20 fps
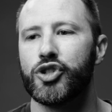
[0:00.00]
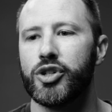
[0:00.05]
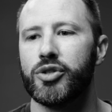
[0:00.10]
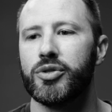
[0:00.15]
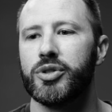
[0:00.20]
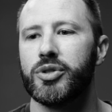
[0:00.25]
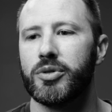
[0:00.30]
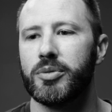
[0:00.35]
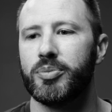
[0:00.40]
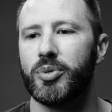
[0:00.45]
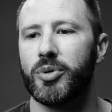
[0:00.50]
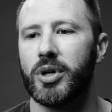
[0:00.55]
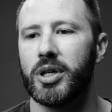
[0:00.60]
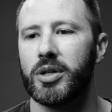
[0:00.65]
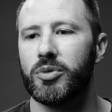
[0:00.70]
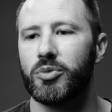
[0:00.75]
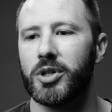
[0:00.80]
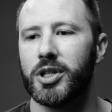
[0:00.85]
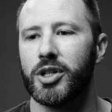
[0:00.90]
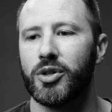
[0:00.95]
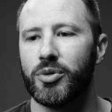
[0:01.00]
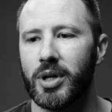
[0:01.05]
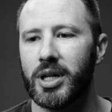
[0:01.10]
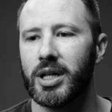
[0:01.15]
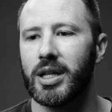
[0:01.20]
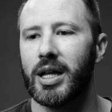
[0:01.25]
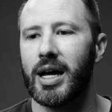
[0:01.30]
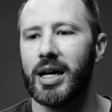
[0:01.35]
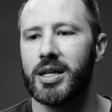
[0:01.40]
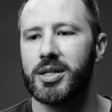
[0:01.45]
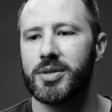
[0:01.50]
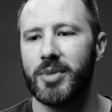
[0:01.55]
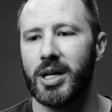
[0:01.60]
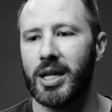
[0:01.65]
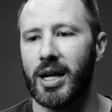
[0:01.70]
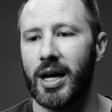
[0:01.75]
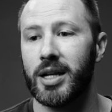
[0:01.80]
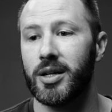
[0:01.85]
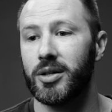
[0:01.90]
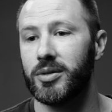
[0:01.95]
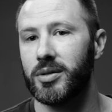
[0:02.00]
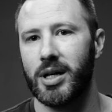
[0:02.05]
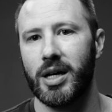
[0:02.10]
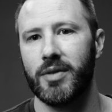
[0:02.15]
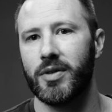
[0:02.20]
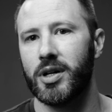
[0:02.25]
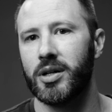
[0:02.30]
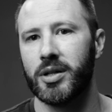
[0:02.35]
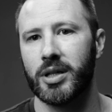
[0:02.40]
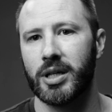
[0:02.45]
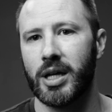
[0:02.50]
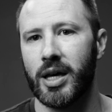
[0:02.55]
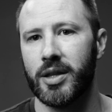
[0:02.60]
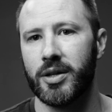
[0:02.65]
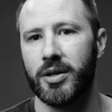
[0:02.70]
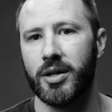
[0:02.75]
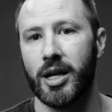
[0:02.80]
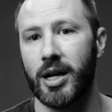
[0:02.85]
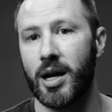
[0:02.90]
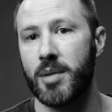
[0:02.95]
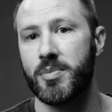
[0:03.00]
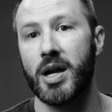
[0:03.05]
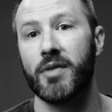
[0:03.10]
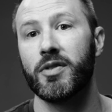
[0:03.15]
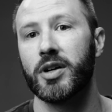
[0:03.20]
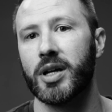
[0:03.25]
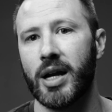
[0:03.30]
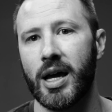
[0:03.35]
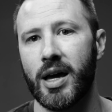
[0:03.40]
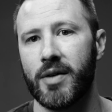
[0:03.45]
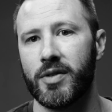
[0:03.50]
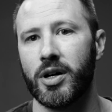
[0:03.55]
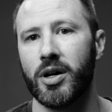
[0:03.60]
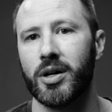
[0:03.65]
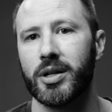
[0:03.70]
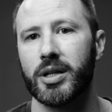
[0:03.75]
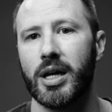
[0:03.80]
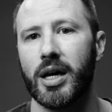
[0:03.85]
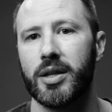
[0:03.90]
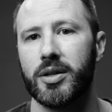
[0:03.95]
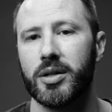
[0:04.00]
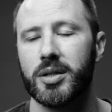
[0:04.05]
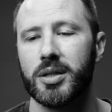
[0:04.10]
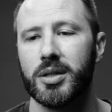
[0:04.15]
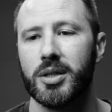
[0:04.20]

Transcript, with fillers: you to a point where you realize, man, I don't have it all together, and I'm never going to have it all together.